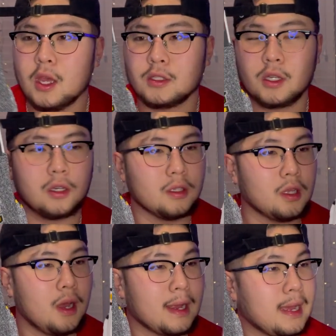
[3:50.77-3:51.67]
So, you
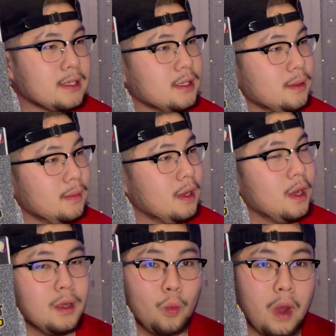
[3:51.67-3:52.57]
know, I got some
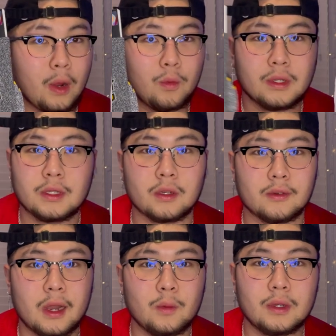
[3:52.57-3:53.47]
white ones and the
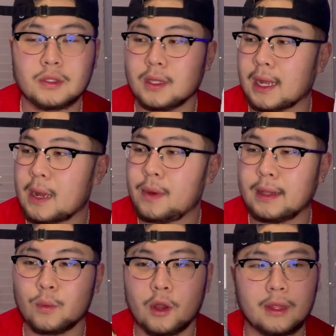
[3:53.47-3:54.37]
gray ones. So, like, I'll
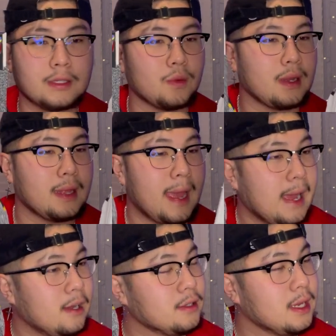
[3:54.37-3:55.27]
probably wear these around the
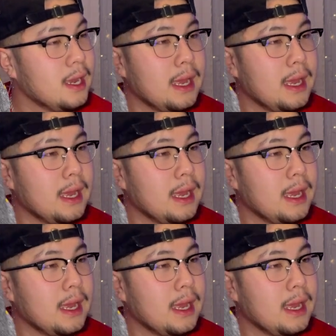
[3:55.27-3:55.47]
house